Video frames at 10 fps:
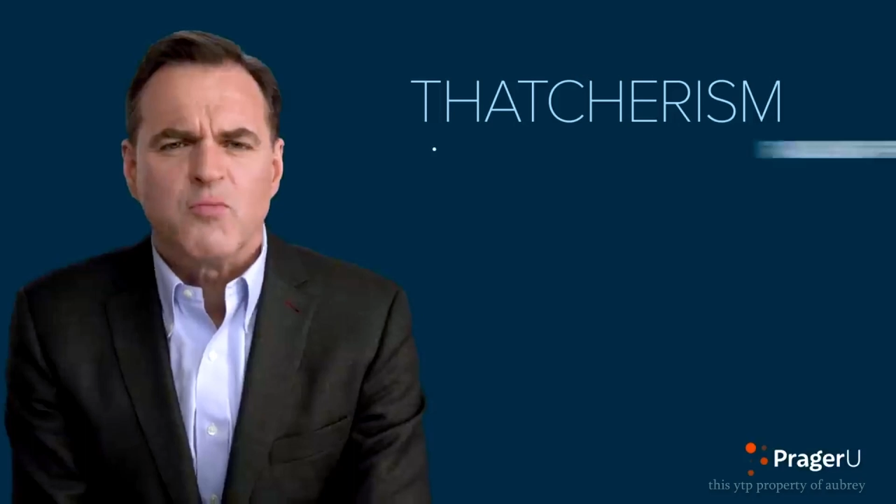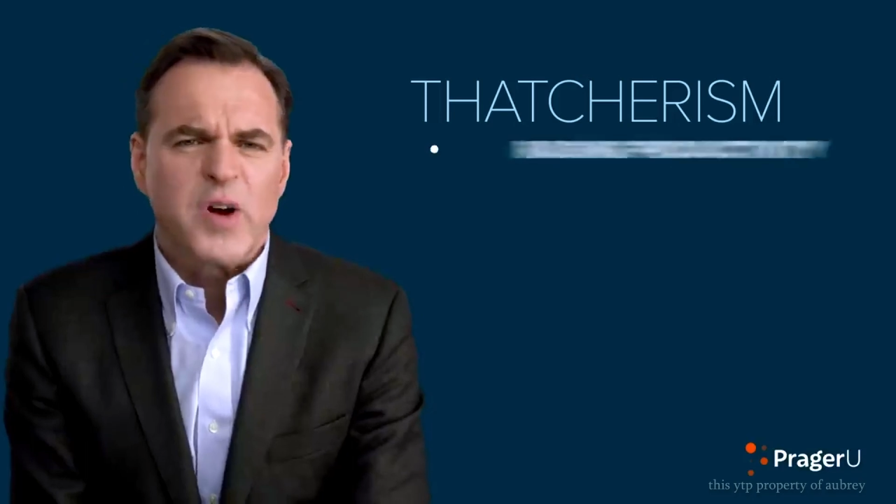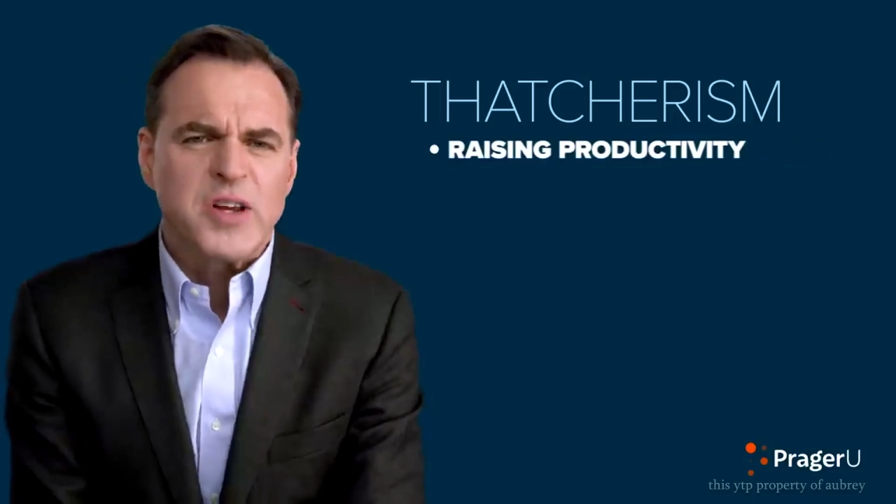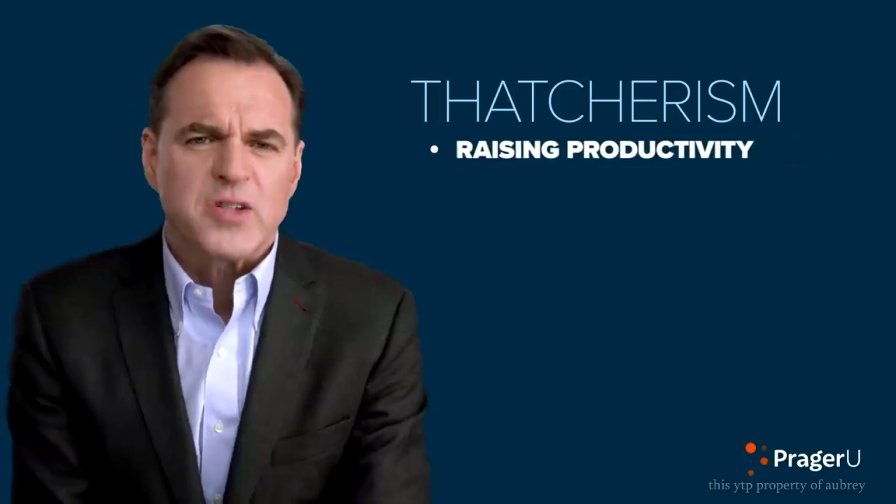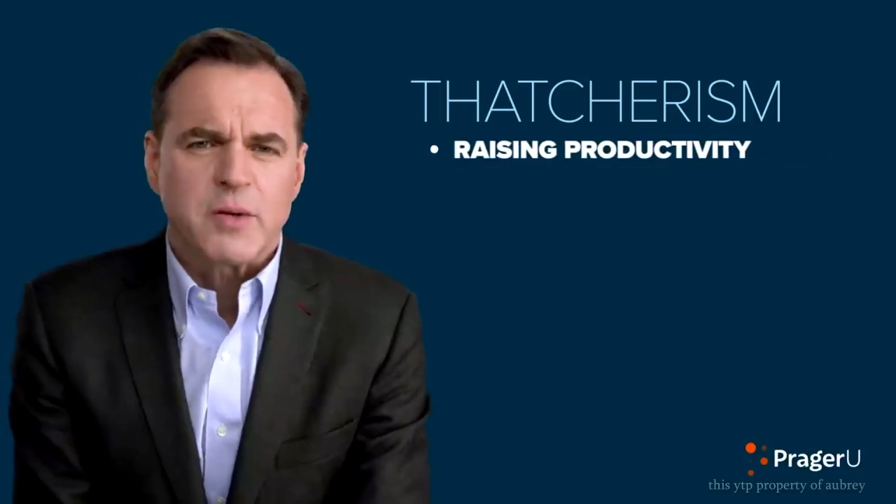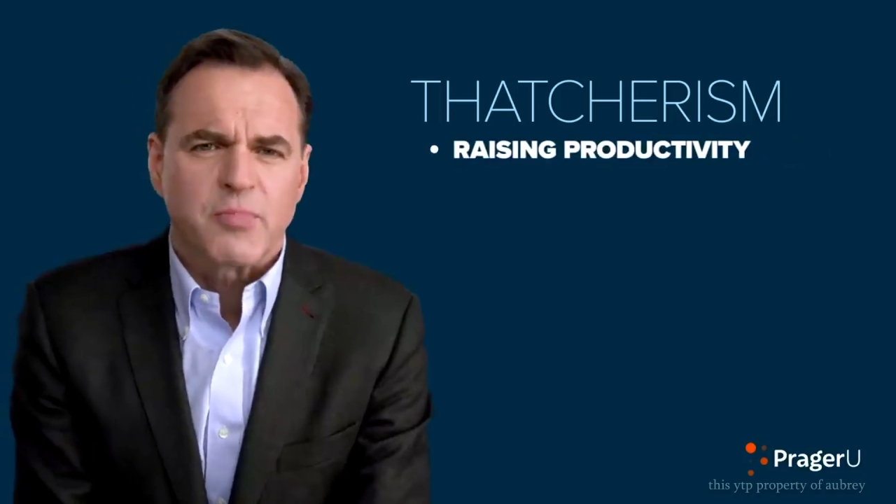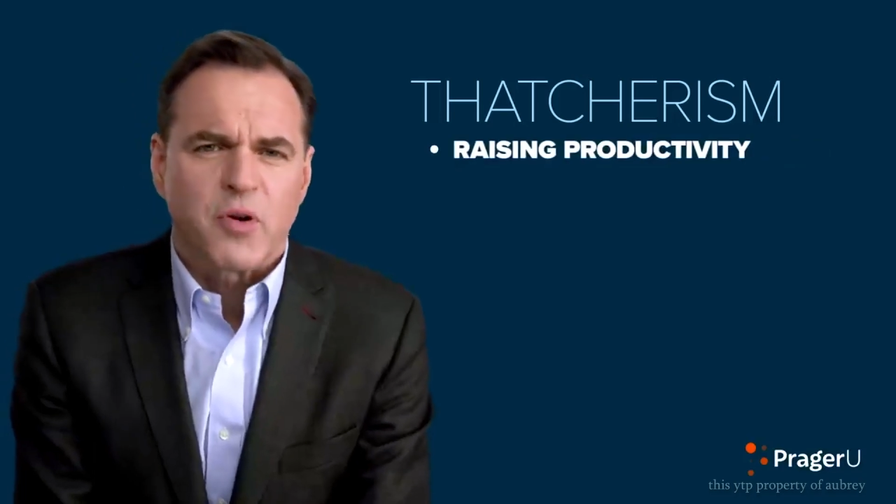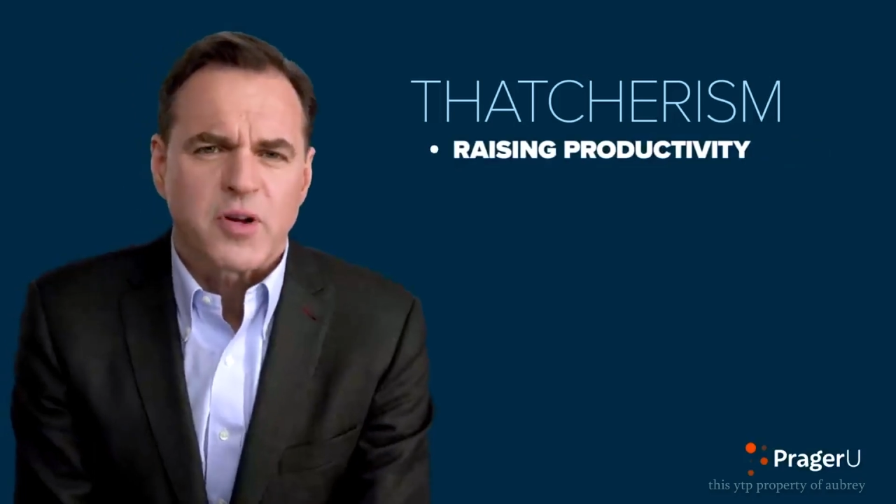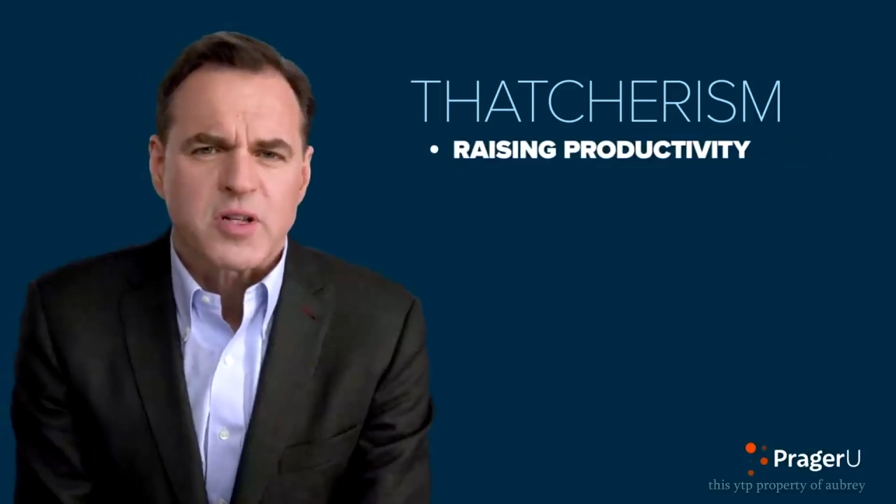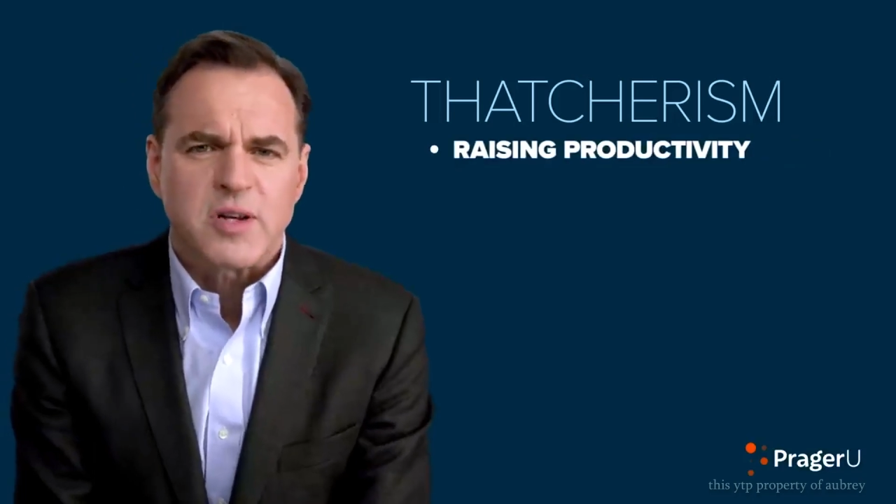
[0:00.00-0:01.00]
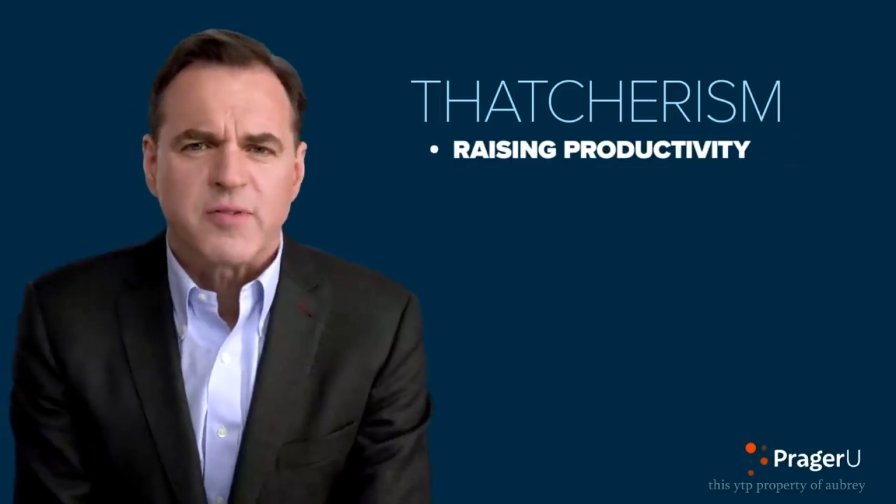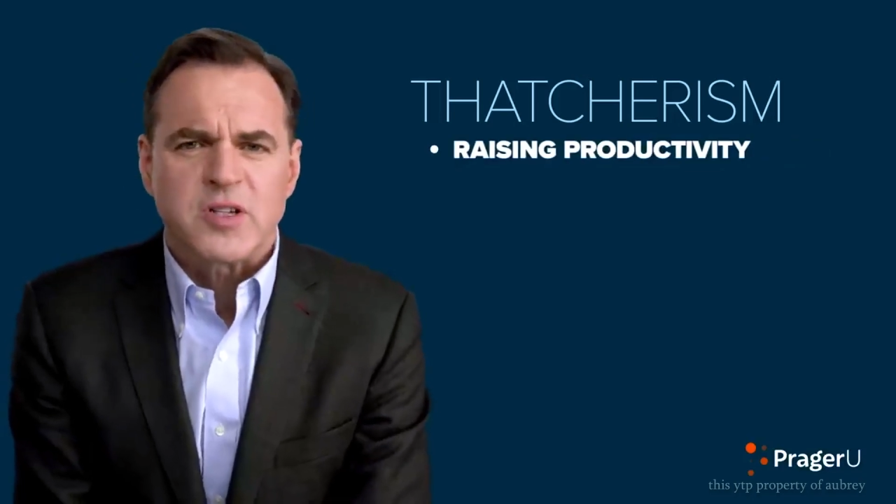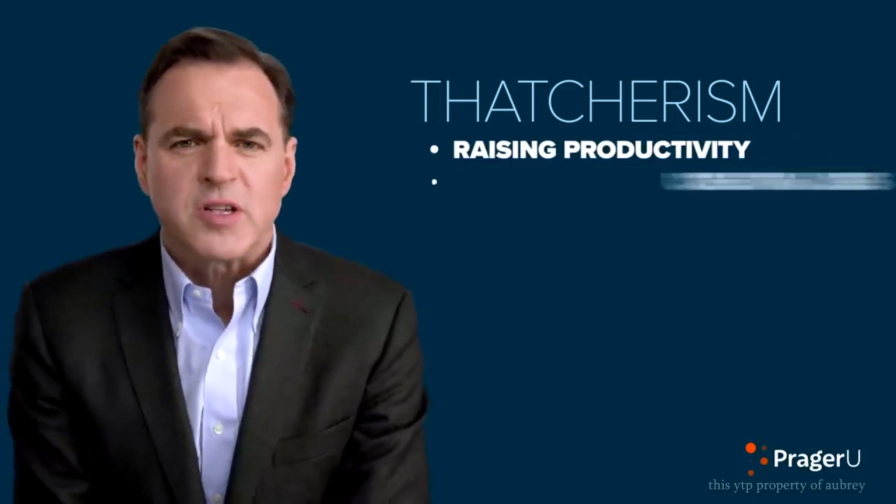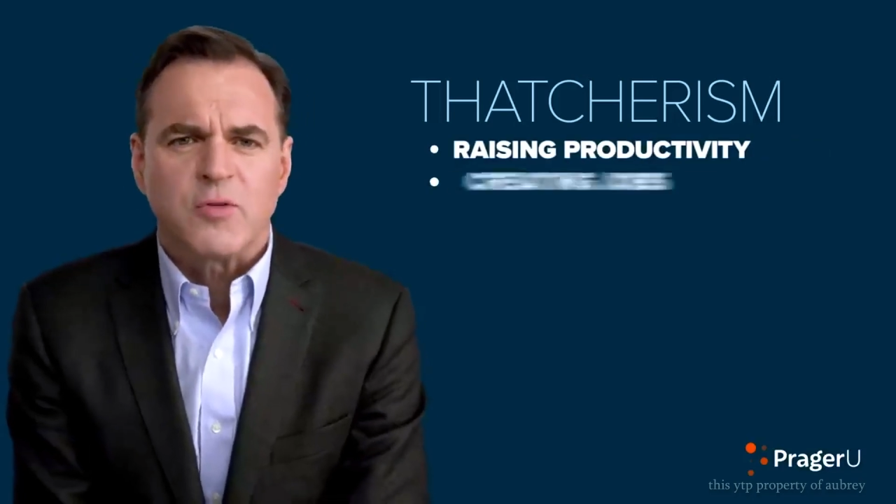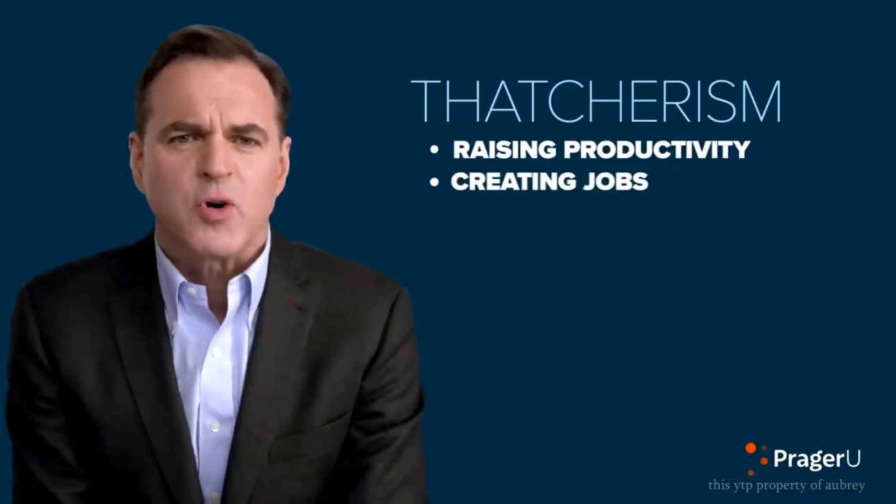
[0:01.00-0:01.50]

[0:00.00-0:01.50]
raising productivity